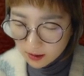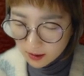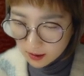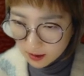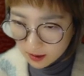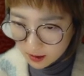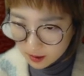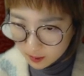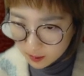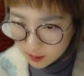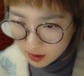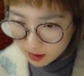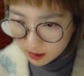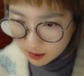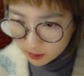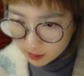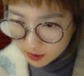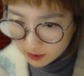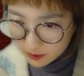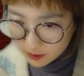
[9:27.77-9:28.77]
I mean,
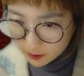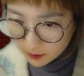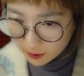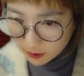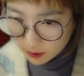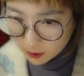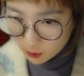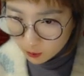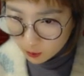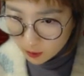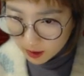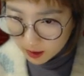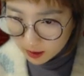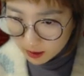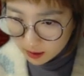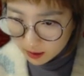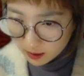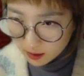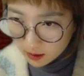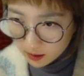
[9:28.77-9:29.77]
before
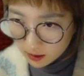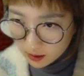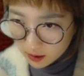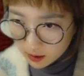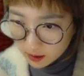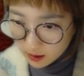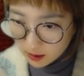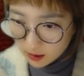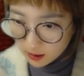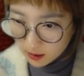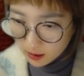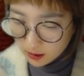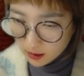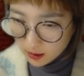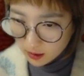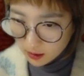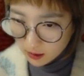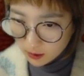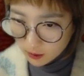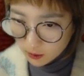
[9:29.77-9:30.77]
when
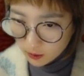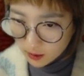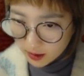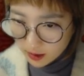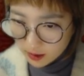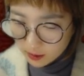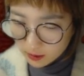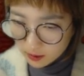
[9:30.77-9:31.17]
white